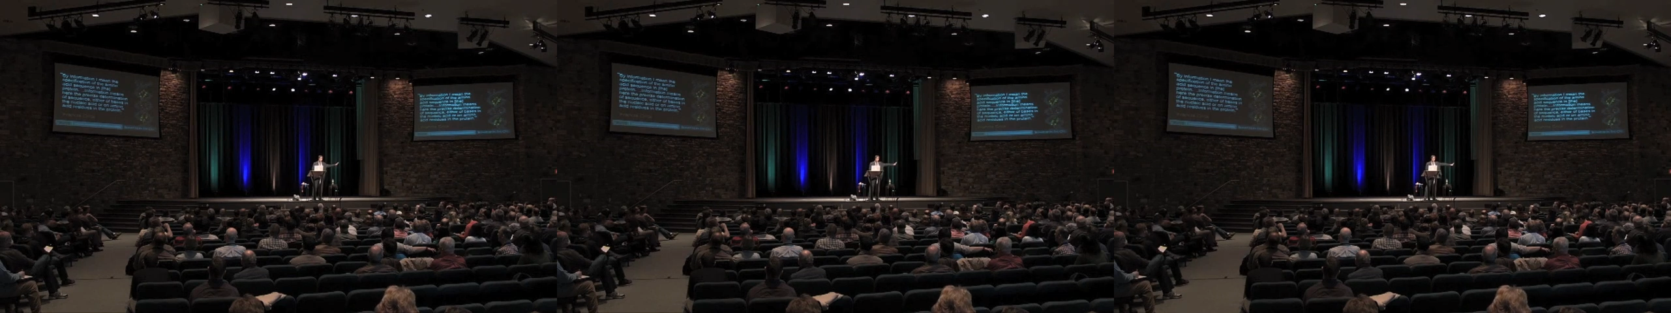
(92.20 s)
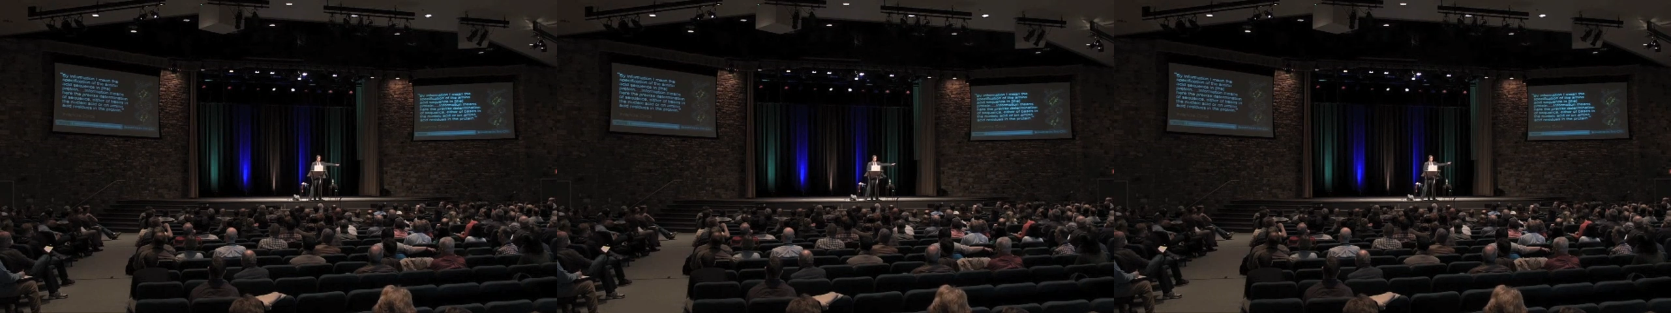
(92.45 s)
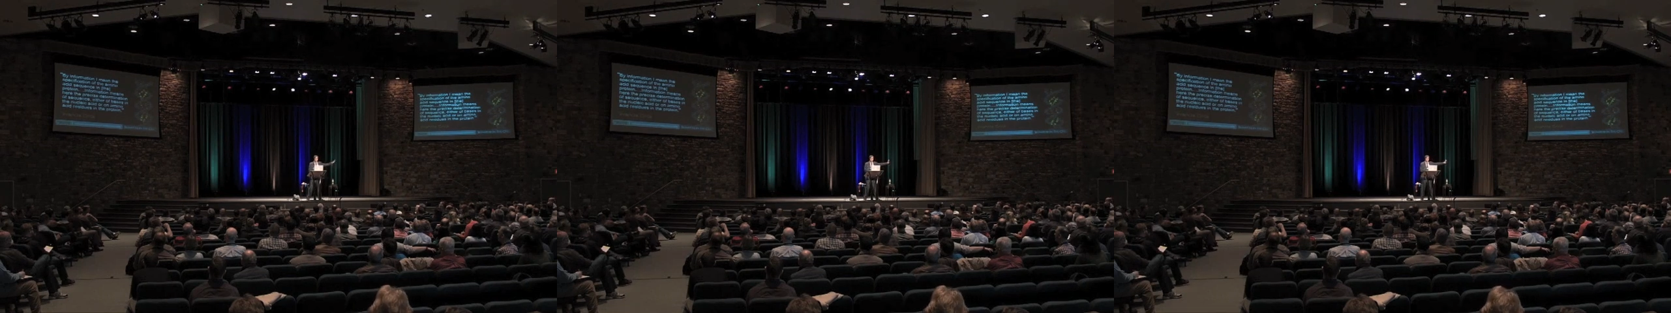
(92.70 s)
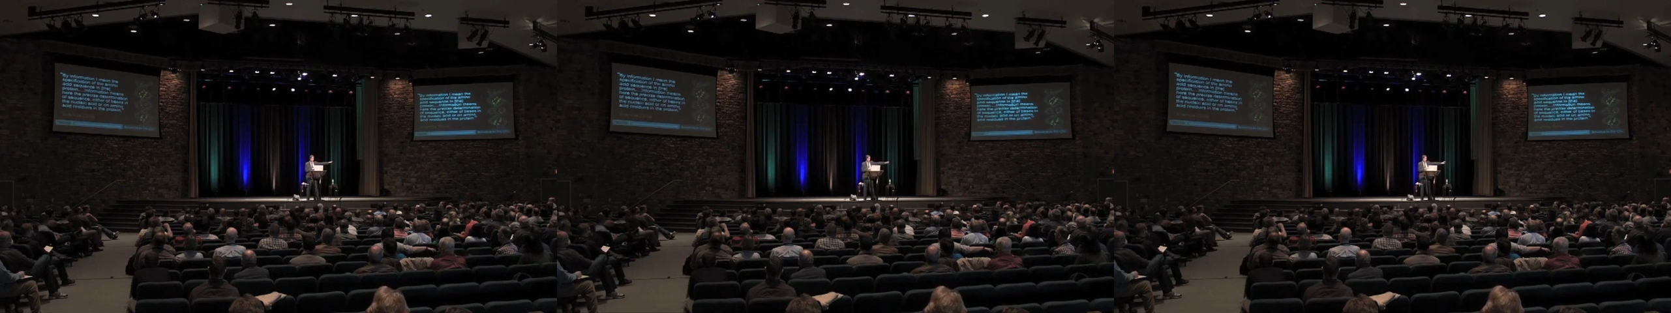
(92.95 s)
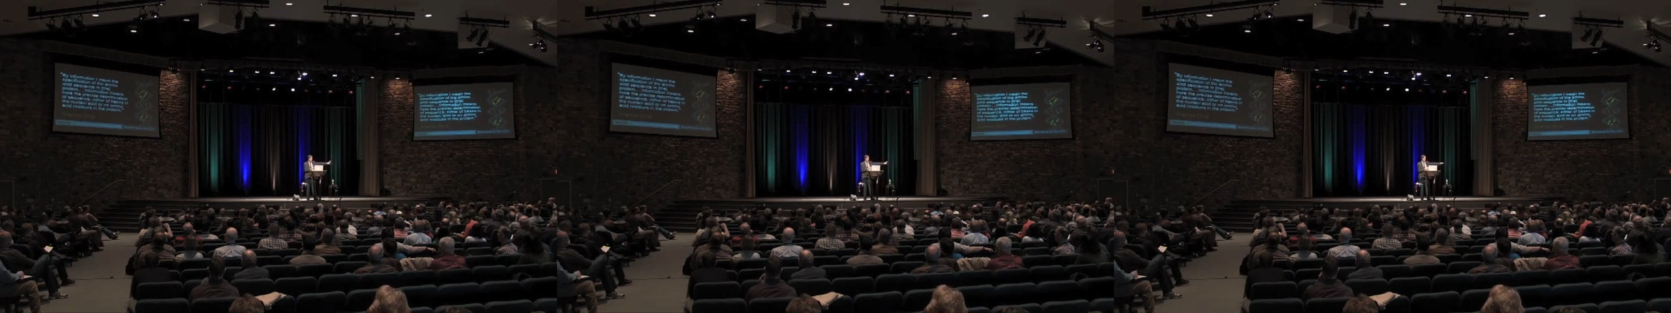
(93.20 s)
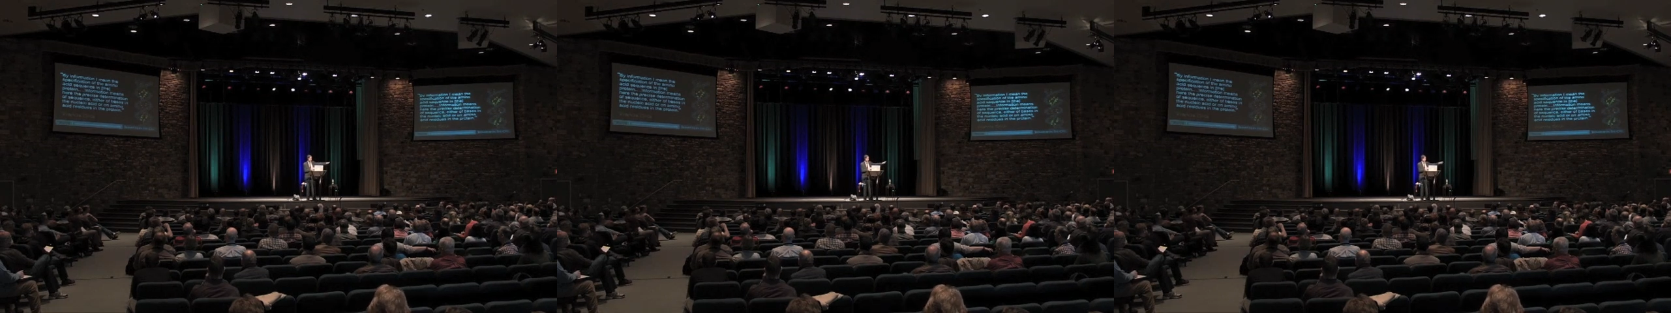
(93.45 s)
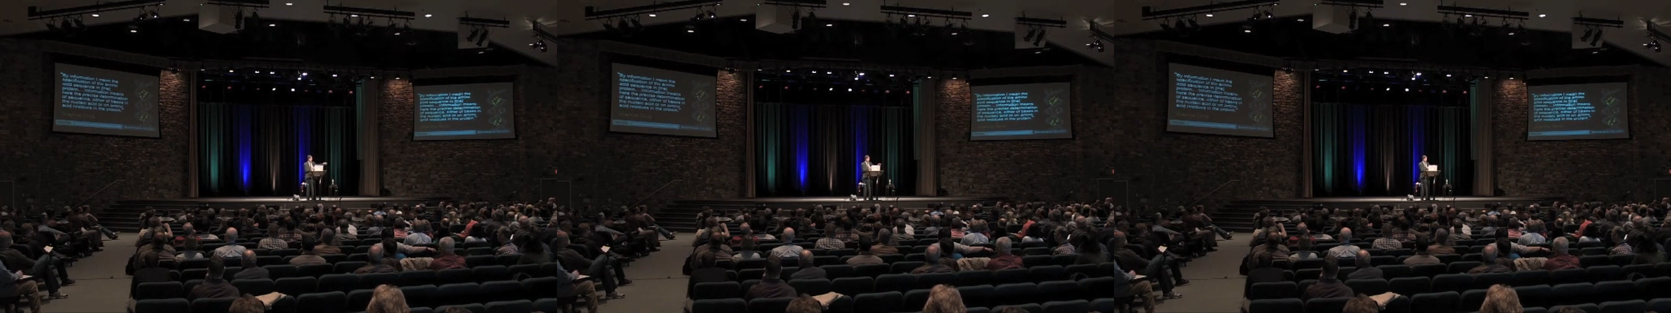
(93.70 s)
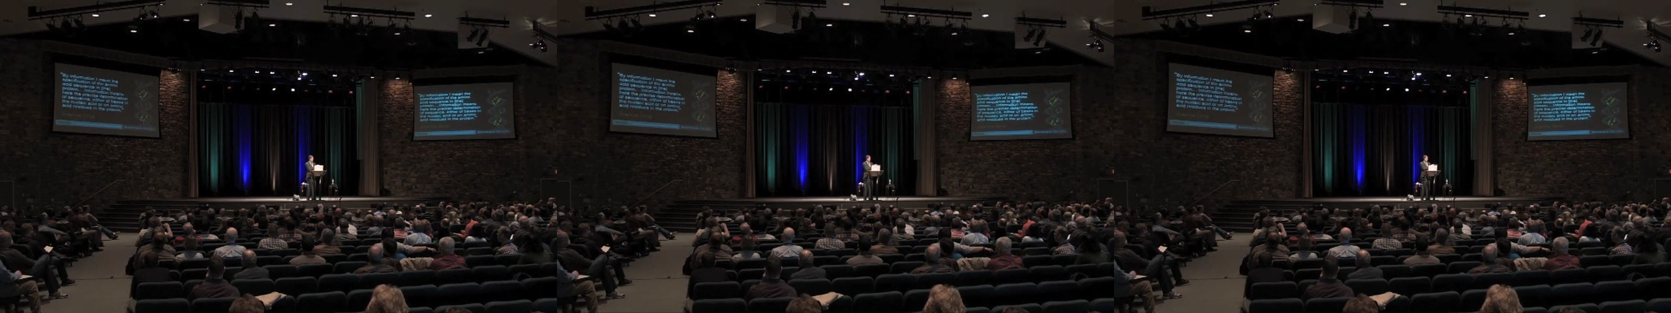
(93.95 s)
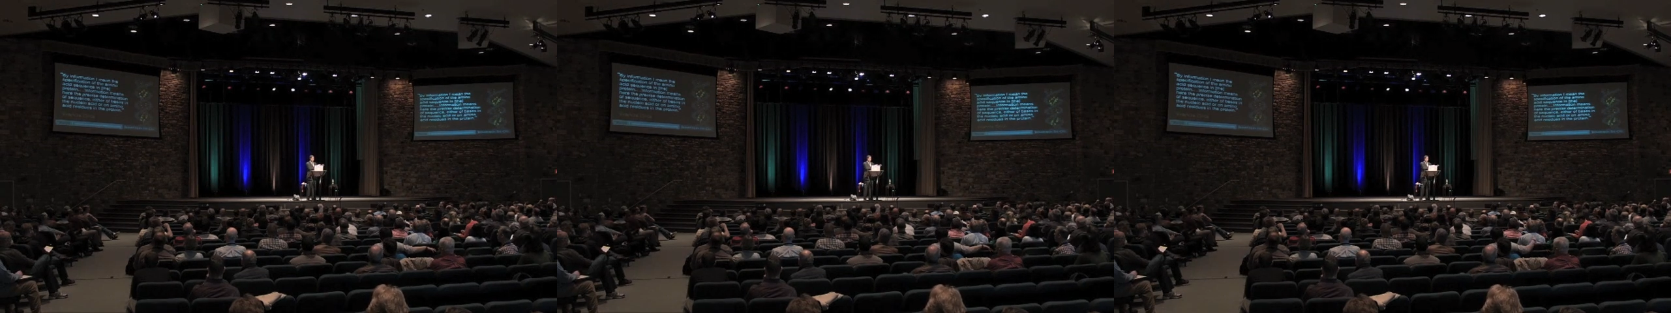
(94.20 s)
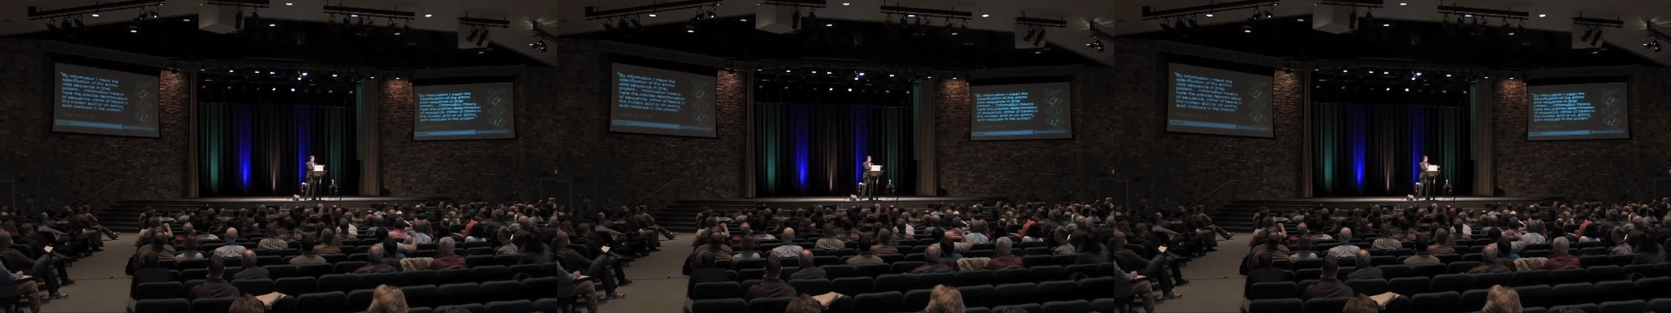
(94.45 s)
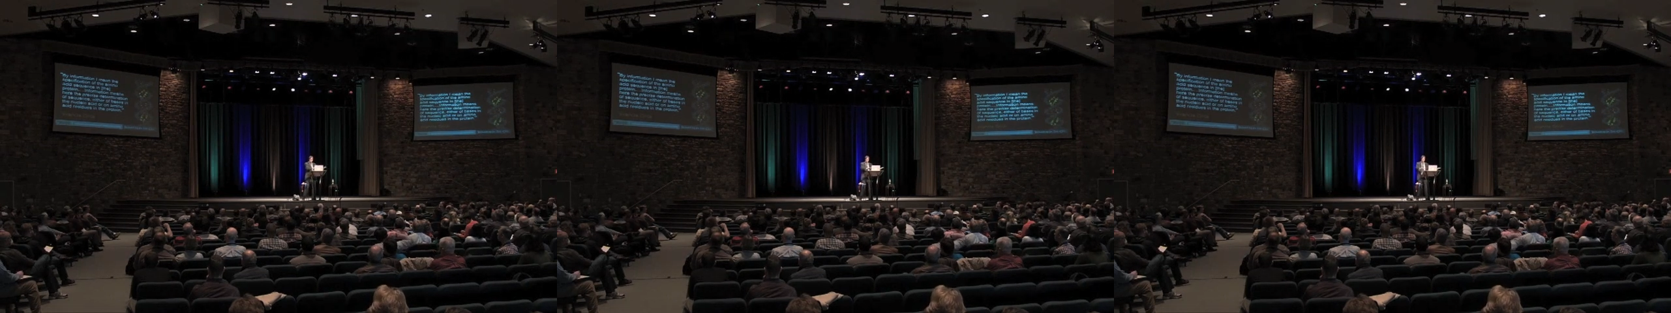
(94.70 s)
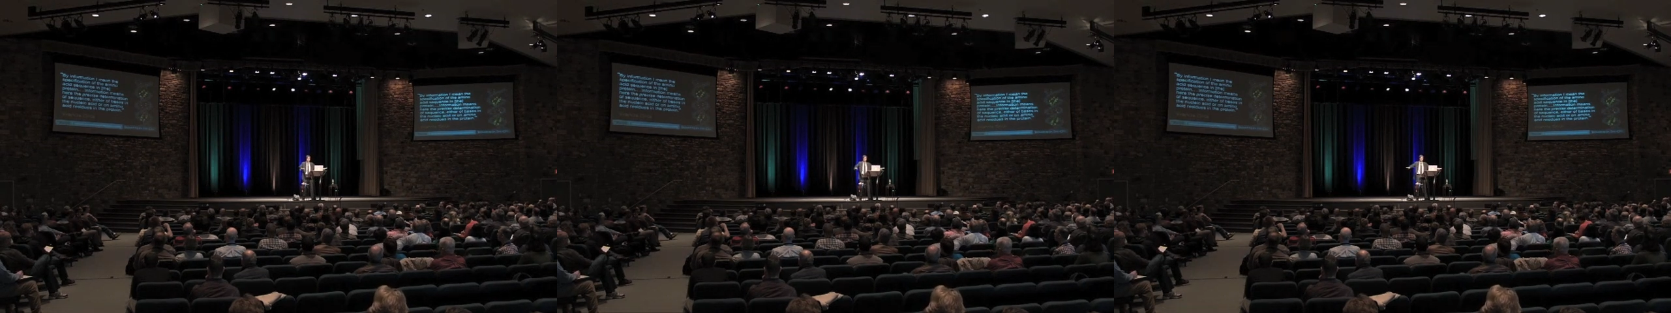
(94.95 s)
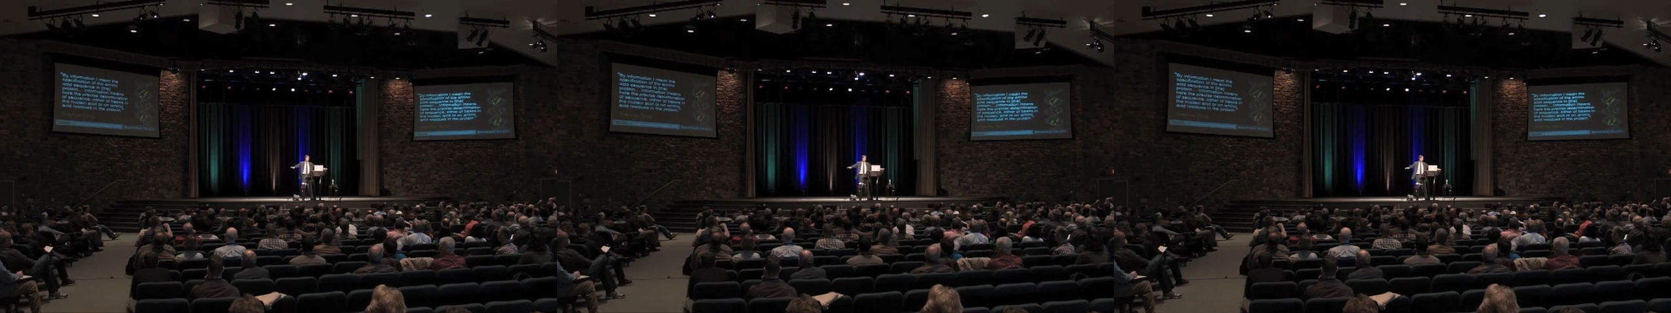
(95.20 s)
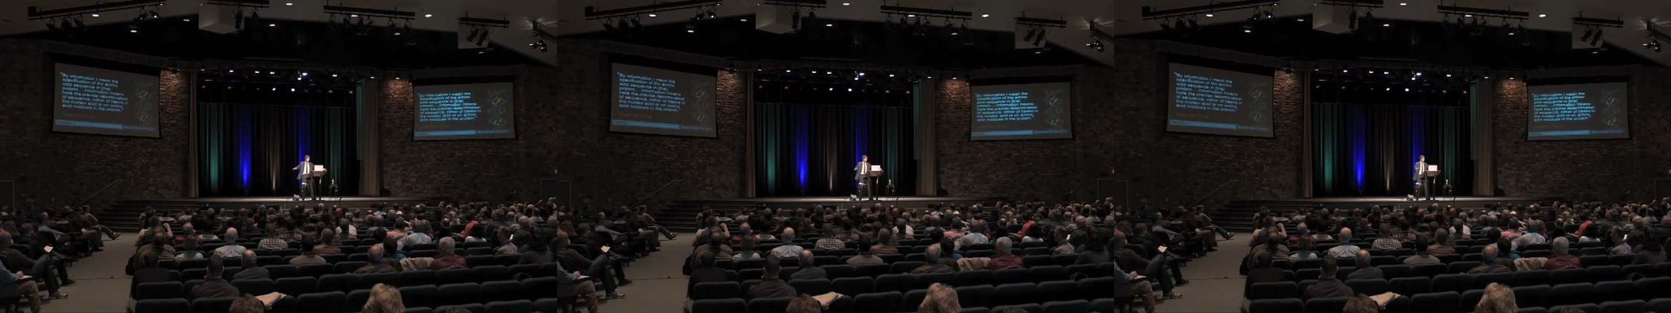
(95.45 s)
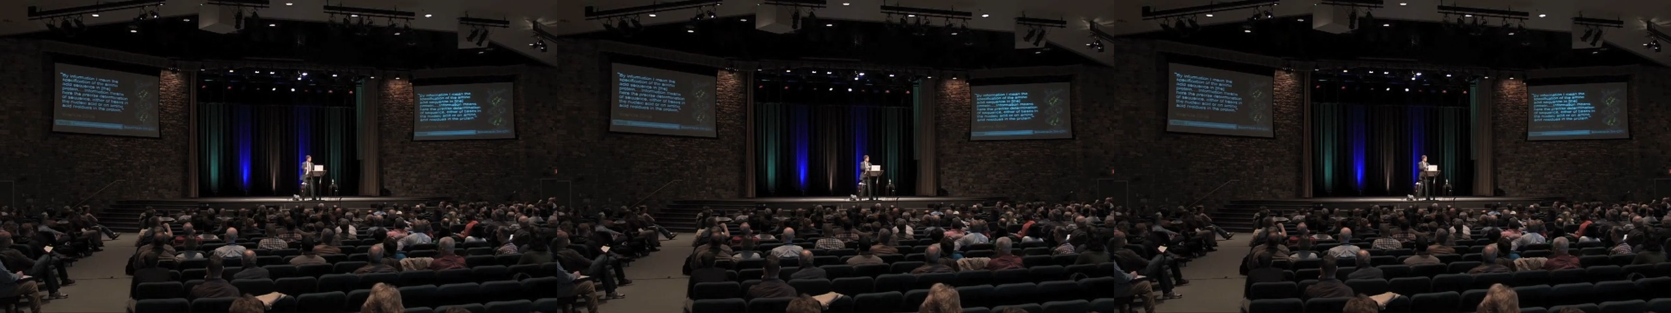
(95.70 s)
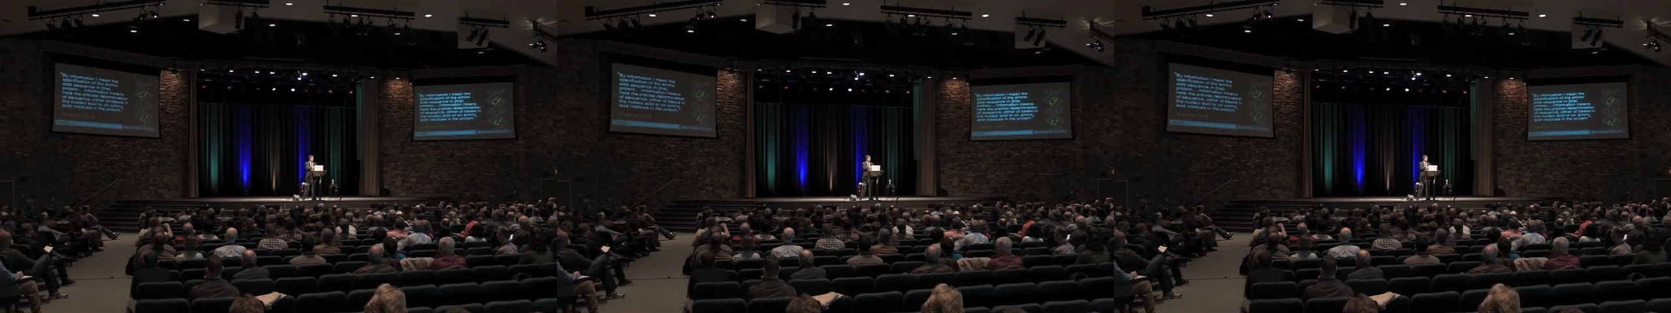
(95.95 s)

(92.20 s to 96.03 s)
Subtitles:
Nobody's mouth can be seen.